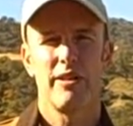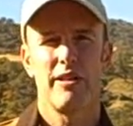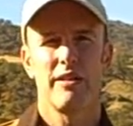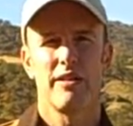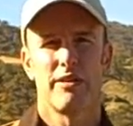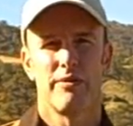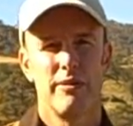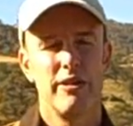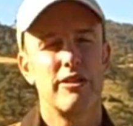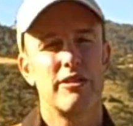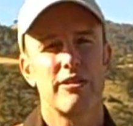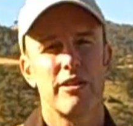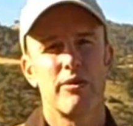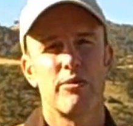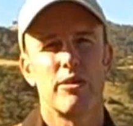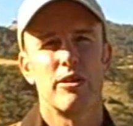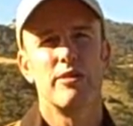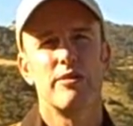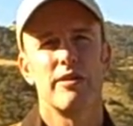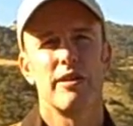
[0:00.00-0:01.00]
We
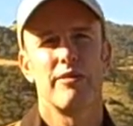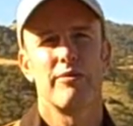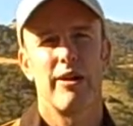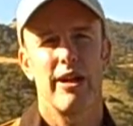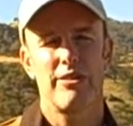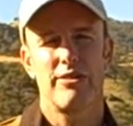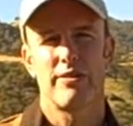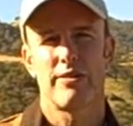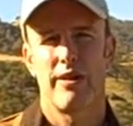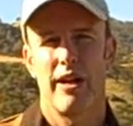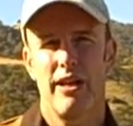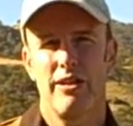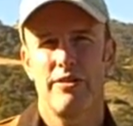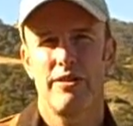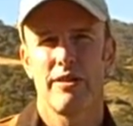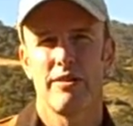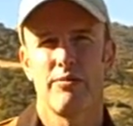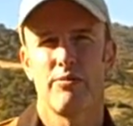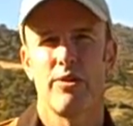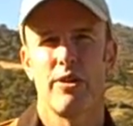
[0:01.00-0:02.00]
originally were doing
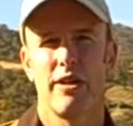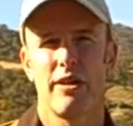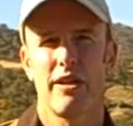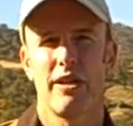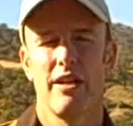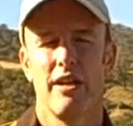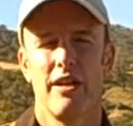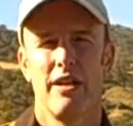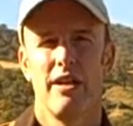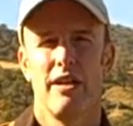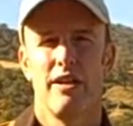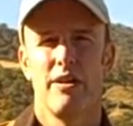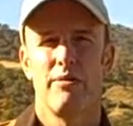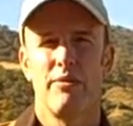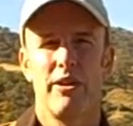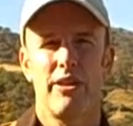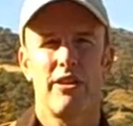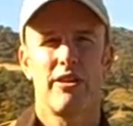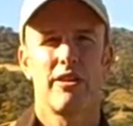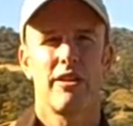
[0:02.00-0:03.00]
restoration work
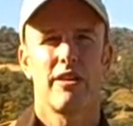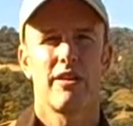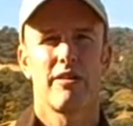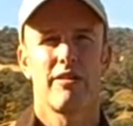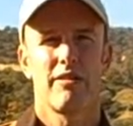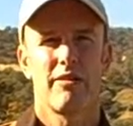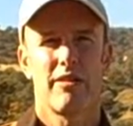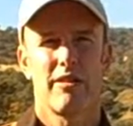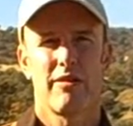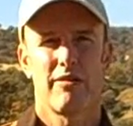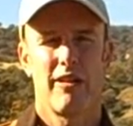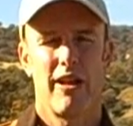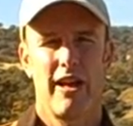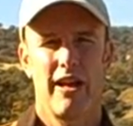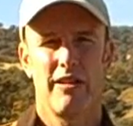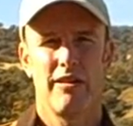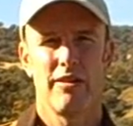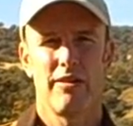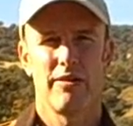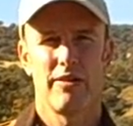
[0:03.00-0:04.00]
with the
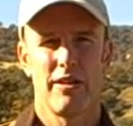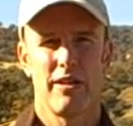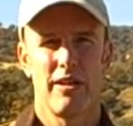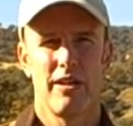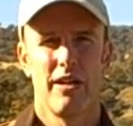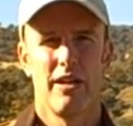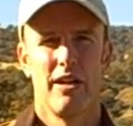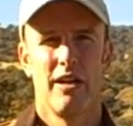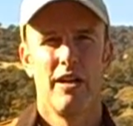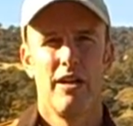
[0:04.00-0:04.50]
landowner